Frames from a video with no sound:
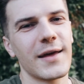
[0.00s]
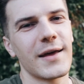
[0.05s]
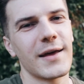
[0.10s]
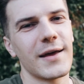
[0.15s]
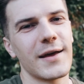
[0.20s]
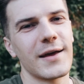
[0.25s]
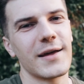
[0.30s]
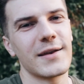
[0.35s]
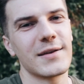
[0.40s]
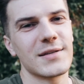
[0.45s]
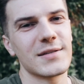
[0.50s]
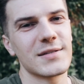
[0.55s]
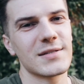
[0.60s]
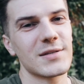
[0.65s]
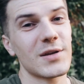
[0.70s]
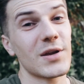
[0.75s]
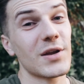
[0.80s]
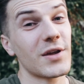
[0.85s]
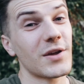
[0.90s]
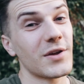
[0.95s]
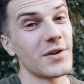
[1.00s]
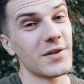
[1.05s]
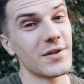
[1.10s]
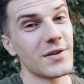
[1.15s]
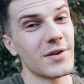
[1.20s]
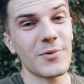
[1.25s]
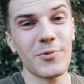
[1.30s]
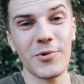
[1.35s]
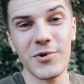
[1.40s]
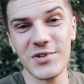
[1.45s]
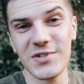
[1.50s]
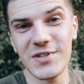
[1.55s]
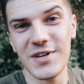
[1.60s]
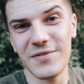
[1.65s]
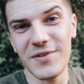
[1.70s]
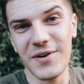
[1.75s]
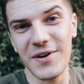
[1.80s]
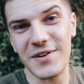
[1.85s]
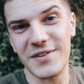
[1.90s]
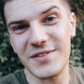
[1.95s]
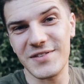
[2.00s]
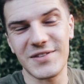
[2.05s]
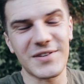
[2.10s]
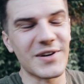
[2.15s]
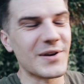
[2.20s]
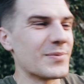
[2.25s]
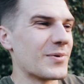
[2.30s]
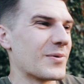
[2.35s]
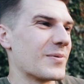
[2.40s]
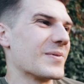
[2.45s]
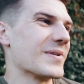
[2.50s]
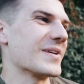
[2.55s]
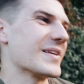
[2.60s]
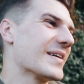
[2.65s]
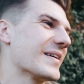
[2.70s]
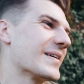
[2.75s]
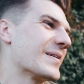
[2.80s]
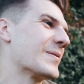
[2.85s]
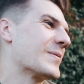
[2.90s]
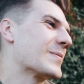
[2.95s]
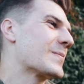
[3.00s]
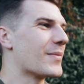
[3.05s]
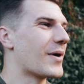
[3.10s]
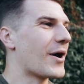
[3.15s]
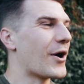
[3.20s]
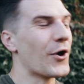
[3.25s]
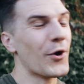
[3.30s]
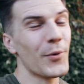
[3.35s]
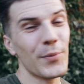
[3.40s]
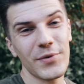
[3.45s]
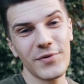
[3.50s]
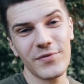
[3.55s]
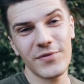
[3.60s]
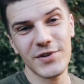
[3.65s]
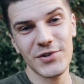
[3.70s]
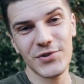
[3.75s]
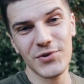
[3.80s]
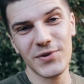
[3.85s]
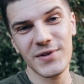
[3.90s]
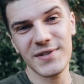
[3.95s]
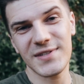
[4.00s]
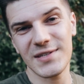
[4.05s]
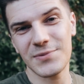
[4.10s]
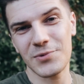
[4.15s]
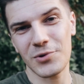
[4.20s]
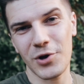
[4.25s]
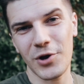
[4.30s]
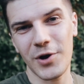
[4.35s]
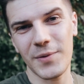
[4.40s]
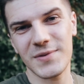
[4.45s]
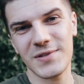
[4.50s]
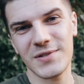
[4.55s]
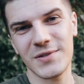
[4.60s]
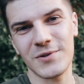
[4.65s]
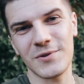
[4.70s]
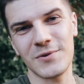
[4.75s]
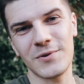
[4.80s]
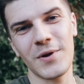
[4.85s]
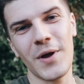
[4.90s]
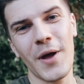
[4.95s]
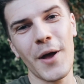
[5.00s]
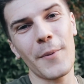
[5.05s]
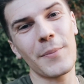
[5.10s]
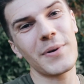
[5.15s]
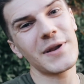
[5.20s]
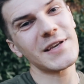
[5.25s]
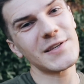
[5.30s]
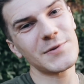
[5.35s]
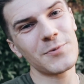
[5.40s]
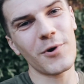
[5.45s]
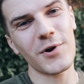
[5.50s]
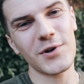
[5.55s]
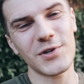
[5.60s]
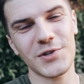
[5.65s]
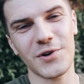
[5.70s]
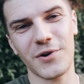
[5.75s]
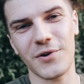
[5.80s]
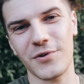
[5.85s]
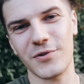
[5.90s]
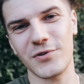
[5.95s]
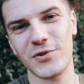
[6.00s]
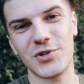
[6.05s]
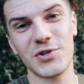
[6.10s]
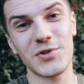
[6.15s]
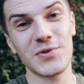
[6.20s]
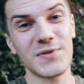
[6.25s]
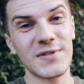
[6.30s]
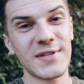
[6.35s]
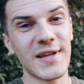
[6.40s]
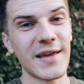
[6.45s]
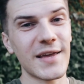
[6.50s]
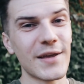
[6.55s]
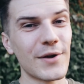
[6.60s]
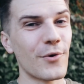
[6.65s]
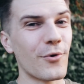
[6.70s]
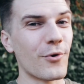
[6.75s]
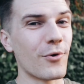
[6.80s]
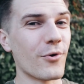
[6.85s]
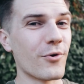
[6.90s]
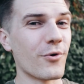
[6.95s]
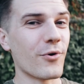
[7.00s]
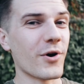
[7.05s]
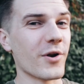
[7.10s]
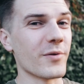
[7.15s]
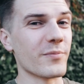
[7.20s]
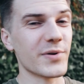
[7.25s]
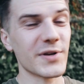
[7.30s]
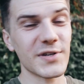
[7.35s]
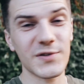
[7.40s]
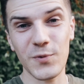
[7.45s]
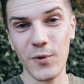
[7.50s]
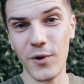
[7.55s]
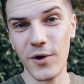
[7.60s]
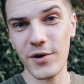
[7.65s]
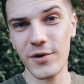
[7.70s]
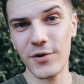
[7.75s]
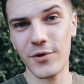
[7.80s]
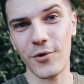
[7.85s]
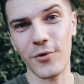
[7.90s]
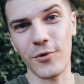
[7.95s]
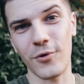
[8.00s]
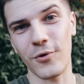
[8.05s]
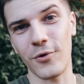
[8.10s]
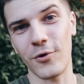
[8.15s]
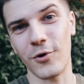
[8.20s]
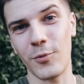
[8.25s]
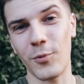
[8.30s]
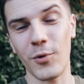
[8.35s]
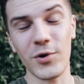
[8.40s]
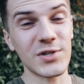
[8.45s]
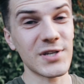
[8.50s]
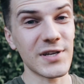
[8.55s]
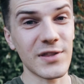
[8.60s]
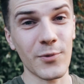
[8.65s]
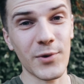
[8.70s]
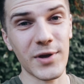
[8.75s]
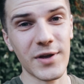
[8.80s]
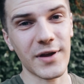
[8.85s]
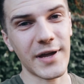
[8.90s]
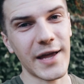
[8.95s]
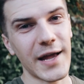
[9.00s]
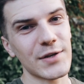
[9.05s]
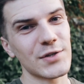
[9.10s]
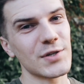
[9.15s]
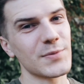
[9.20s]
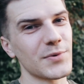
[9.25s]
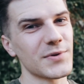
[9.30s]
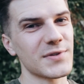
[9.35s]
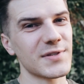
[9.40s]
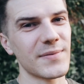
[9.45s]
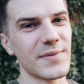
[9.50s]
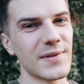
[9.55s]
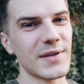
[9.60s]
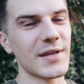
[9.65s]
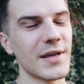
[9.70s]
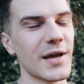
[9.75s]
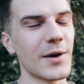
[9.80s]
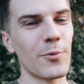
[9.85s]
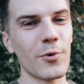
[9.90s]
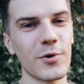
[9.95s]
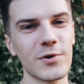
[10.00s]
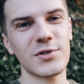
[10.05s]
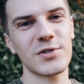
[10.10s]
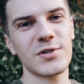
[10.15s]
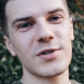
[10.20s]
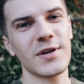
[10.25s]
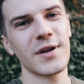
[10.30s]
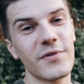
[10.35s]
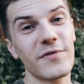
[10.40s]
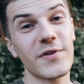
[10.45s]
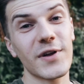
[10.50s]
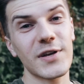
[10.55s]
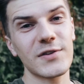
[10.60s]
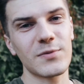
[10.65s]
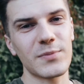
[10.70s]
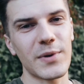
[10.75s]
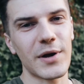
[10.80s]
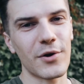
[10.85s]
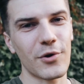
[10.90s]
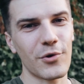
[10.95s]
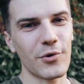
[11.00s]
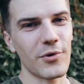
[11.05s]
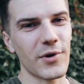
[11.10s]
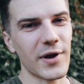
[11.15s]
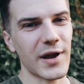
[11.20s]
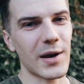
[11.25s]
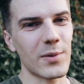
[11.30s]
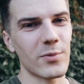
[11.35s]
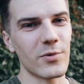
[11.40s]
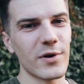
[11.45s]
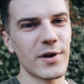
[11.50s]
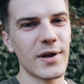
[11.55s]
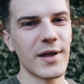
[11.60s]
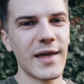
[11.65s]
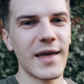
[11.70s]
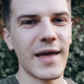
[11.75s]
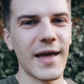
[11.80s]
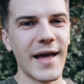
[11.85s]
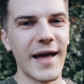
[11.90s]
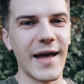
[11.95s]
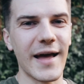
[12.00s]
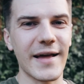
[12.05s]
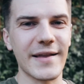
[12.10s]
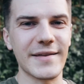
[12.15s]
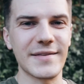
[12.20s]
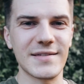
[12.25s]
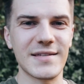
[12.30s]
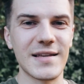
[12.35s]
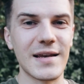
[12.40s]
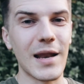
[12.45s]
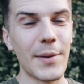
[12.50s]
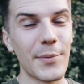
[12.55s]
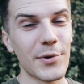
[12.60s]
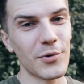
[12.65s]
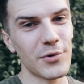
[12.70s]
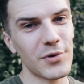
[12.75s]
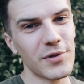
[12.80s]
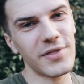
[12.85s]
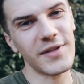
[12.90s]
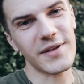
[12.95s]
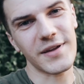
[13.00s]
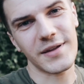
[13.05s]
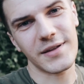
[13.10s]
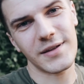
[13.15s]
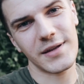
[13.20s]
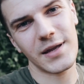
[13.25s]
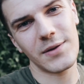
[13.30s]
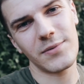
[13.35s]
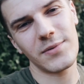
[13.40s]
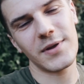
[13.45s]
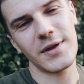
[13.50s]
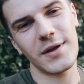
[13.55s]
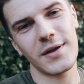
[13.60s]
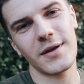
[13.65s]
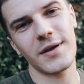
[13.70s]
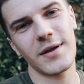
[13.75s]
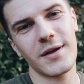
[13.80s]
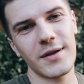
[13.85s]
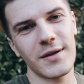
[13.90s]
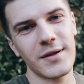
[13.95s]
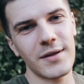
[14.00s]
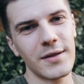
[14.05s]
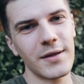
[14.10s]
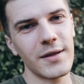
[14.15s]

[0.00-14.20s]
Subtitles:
and gonna watch Love Island tonight probably. Yeah, I hope you've enjoyed seeing what we've got up to. Please watch on Tuesday or on Plus One, or watch it in the week on catch up or something. Yeah, watch Flights from Hell caught on camera and let me know what you think. Give me a